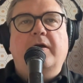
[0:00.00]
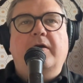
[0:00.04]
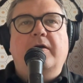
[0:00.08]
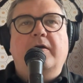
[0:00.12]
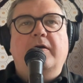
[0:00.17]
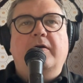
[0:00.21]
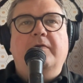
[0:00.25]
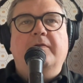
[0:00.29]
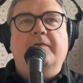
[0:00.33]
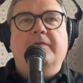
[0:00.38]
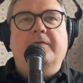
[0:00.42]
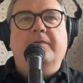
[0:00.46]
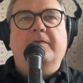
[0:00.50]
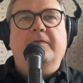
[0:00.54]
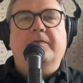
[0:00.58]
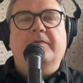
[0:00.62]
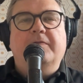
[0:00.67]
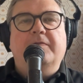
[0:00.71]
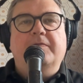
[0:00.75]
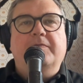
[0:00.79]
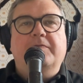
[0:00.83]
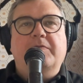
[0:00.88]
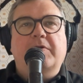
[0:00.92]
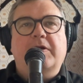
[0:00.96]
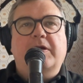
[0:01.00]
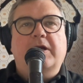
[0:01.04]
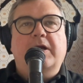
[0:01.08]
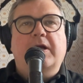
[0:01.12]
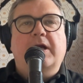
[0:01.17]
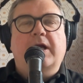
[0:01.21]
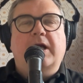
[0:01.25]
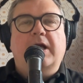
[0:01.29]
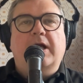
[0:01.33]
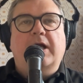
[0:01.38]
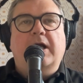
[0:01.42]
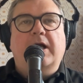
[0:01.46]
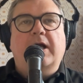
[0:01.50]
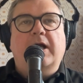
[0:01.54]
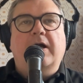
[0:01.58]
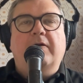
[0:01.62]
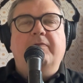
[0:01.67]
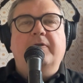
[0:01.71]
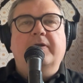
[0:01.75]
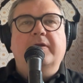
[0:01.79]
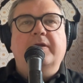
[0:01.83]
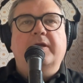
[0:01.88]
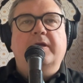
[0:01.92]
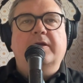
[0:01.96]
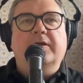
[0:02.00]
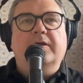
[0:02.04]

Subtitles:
of having that?